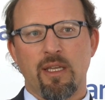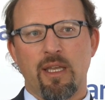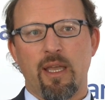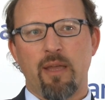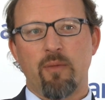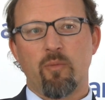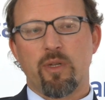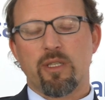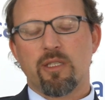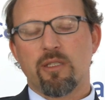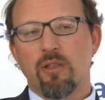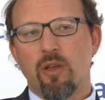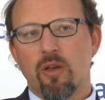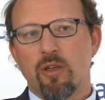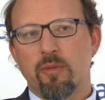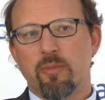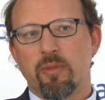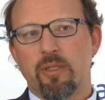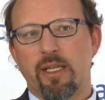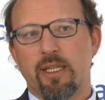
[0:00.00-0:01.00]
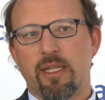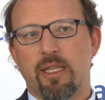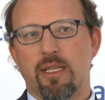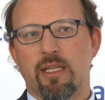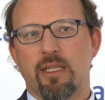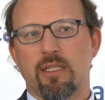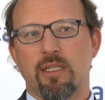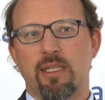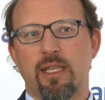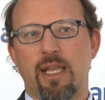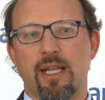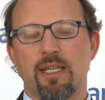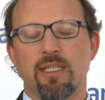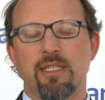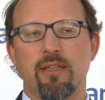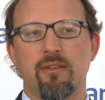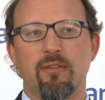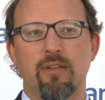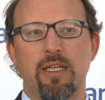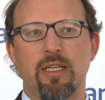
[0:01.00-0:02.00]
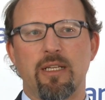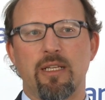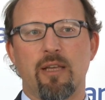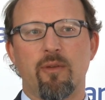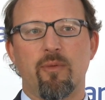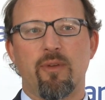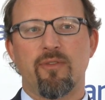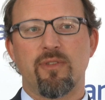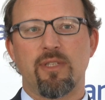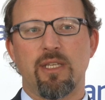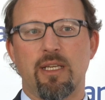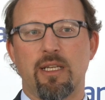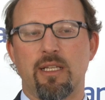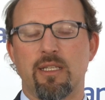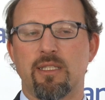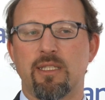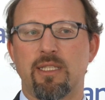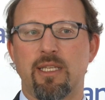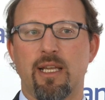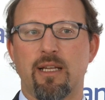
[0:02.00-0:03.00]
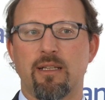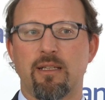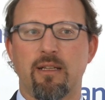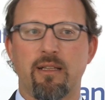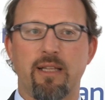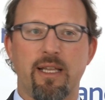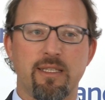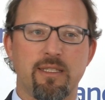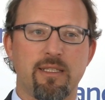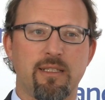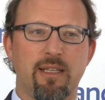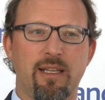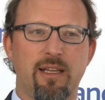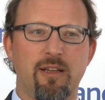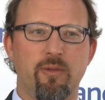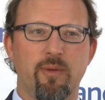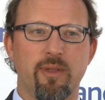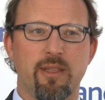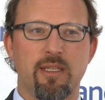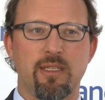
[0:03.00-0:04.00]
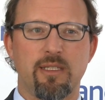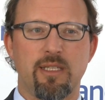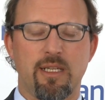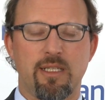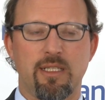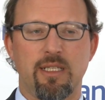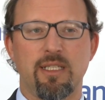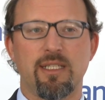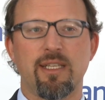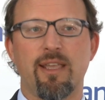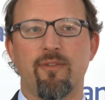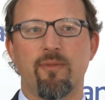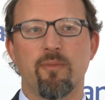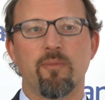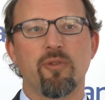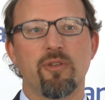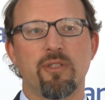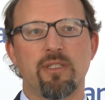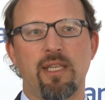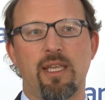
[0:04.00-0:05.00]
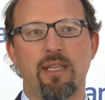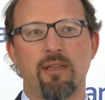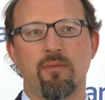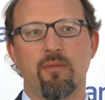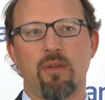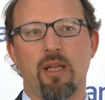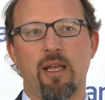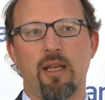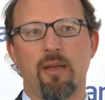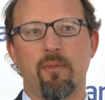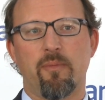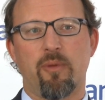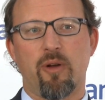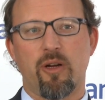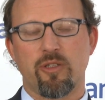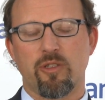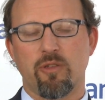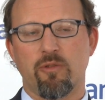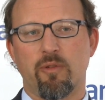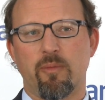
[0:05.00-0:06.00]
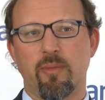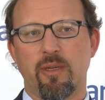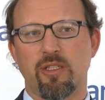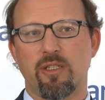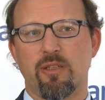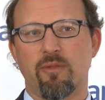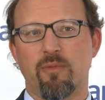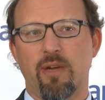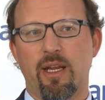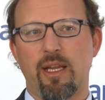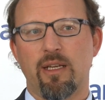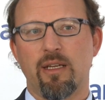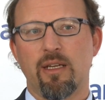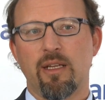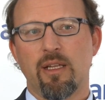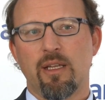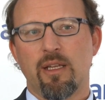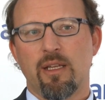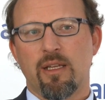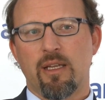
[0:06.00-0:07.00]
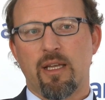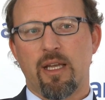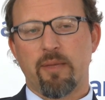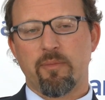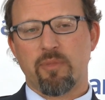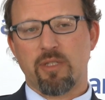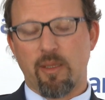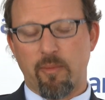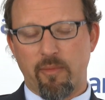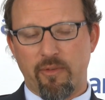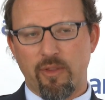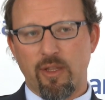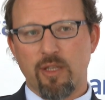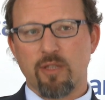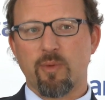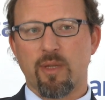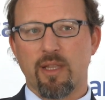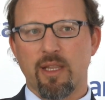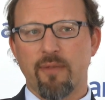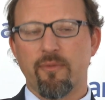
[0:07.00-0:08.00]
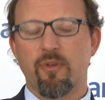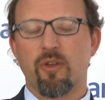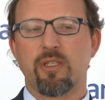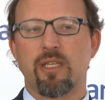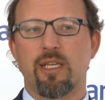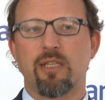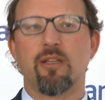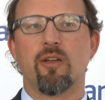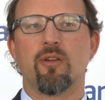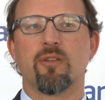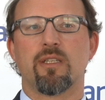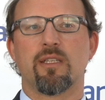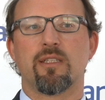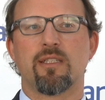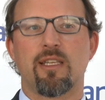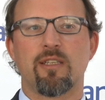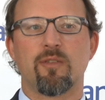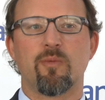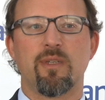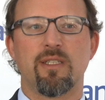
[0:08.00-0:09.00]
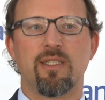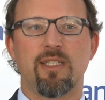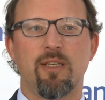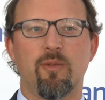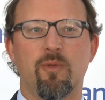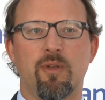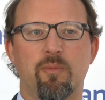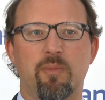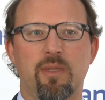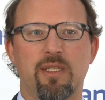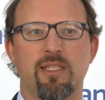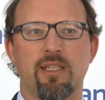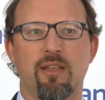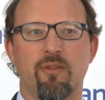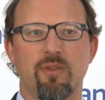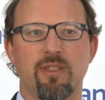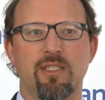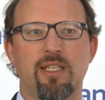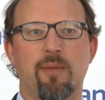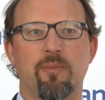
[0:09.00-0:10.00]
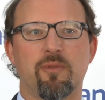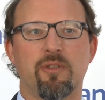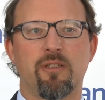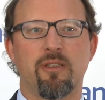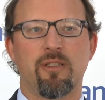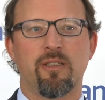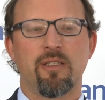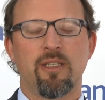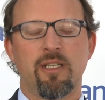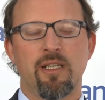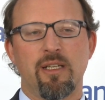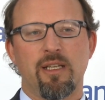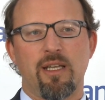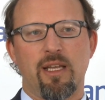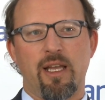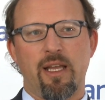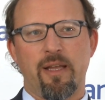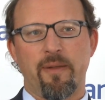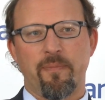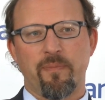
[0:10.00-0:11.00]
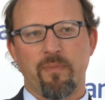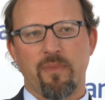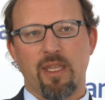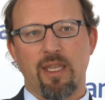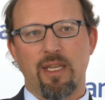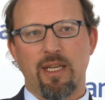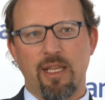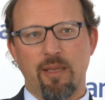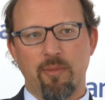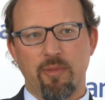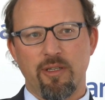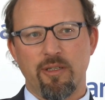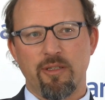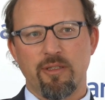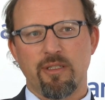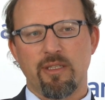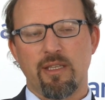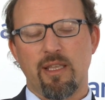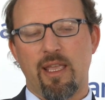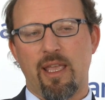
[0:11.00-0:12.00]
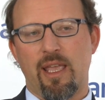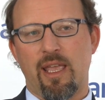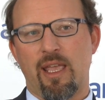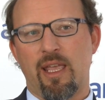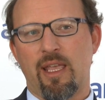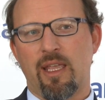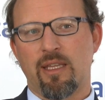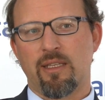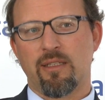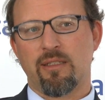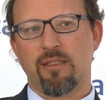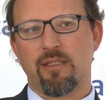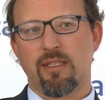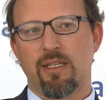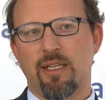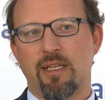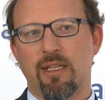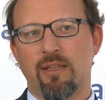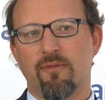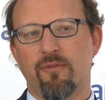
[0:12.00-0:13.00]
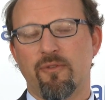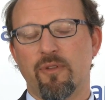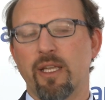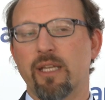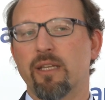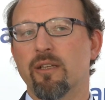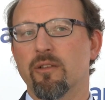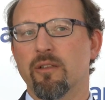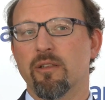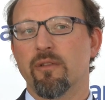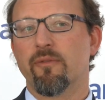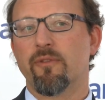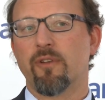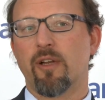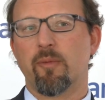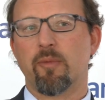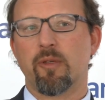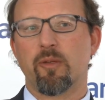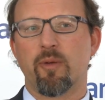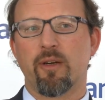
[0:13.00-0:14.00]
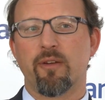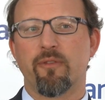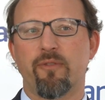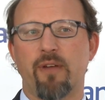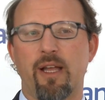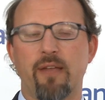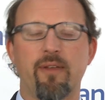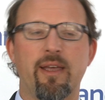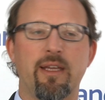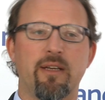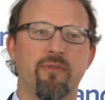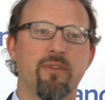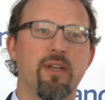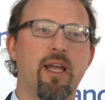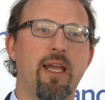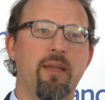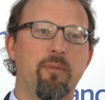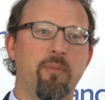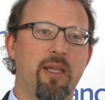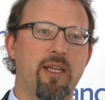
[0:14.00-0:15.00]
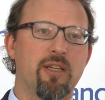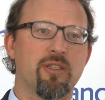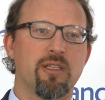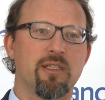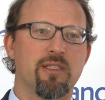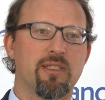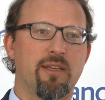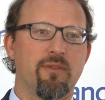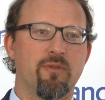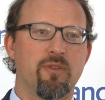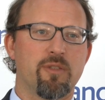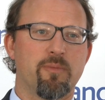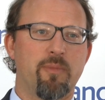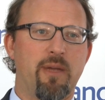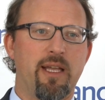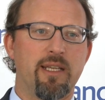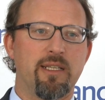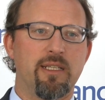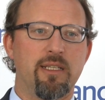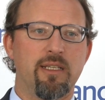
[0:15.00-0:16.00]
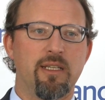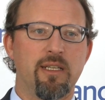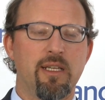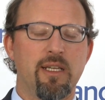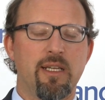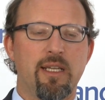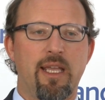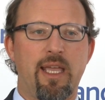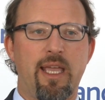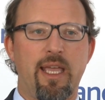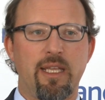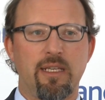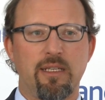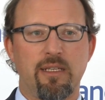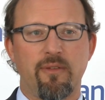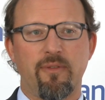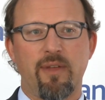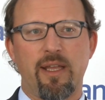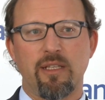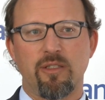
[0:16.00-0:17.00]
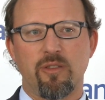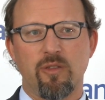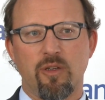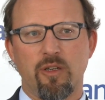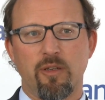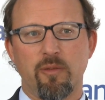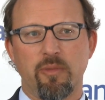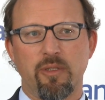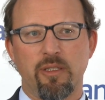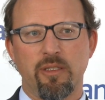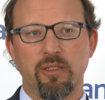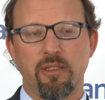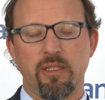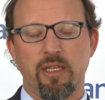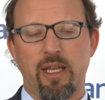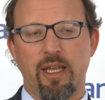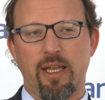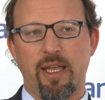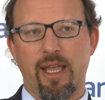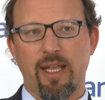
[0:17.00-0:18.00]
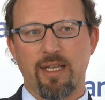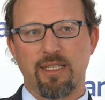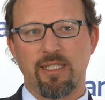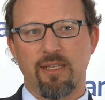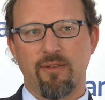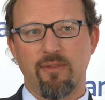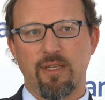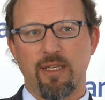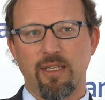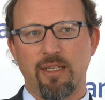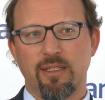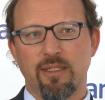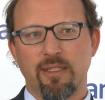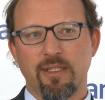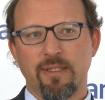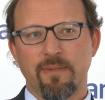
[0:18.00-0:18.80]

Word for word: And what's notable, I think, is the activity that we've seen in CLL, SLL with the 67% partial remission rate, some of those with lymphocytosis, as we see with B-cell receptor inhibitors, and in follicular lymphoma, where 5 out of 9 patients have responded and have had durable activity.